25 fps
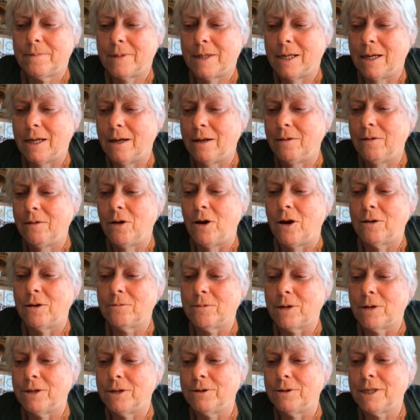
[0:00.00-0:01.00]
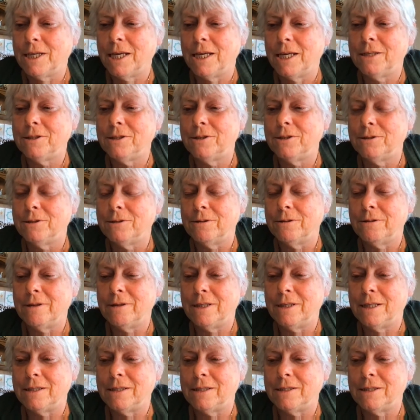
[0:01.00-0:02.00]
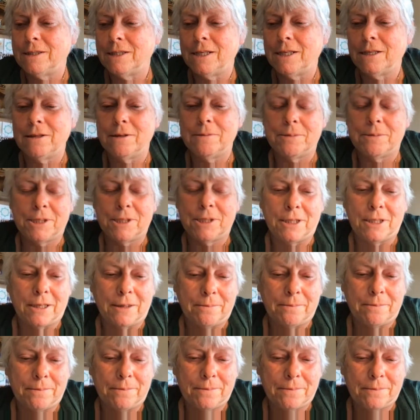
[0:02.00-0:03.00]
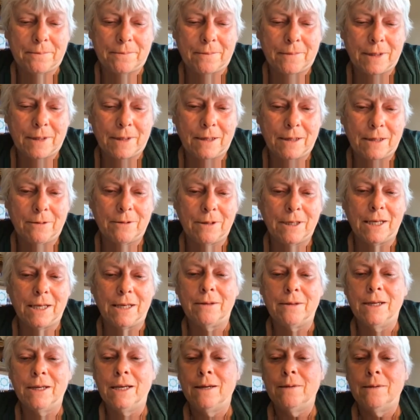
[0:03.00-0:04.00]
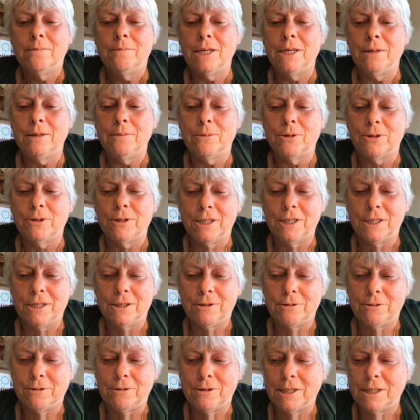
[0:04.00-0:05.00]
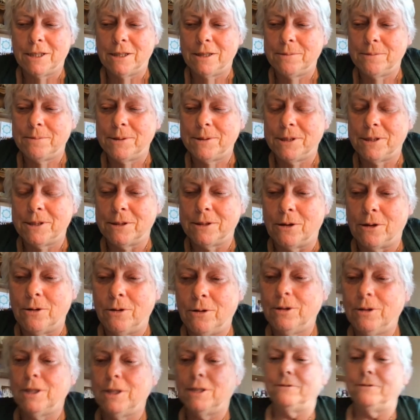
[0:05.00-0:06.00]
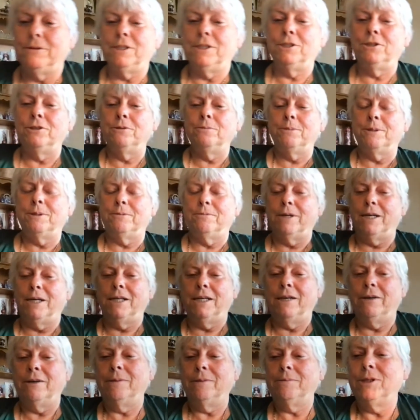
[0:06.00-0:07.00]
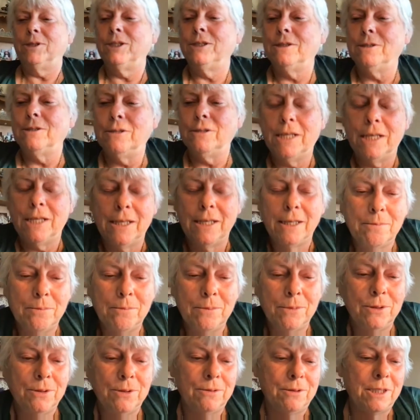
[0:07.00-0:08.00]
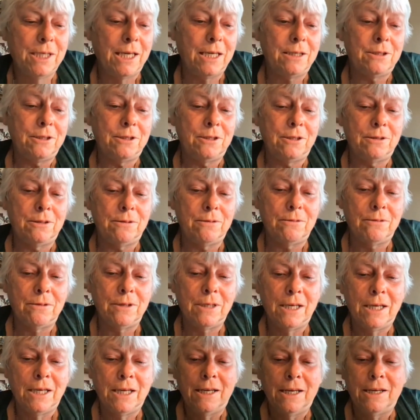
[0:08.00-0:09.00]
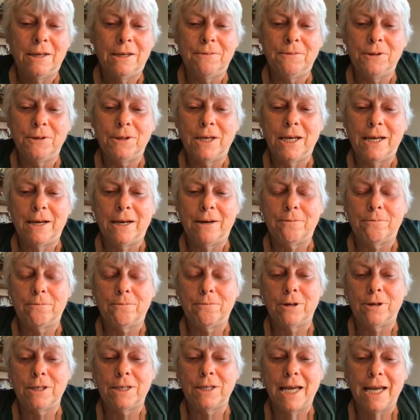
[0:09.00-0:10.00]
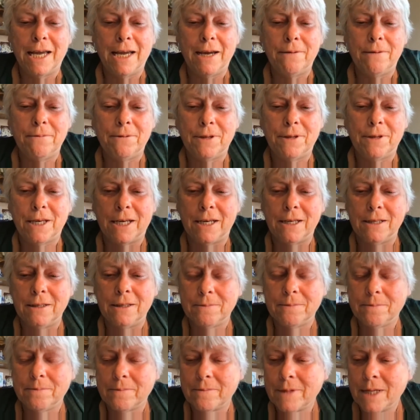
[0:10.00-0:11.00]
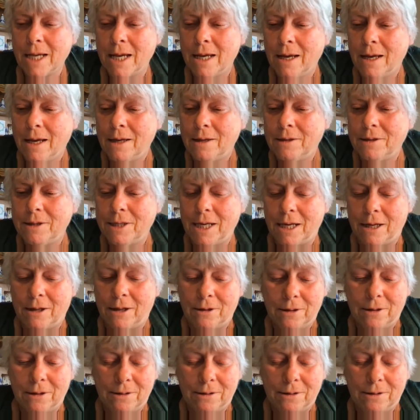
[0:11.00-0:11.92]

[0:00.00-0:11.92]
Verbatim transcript: along Rahu Ketu, it's eclipse time. Okay, being born into an eclipse is a whole other issue, but right now I'm just looking at moon Ketu. If you have one half of that, they'll,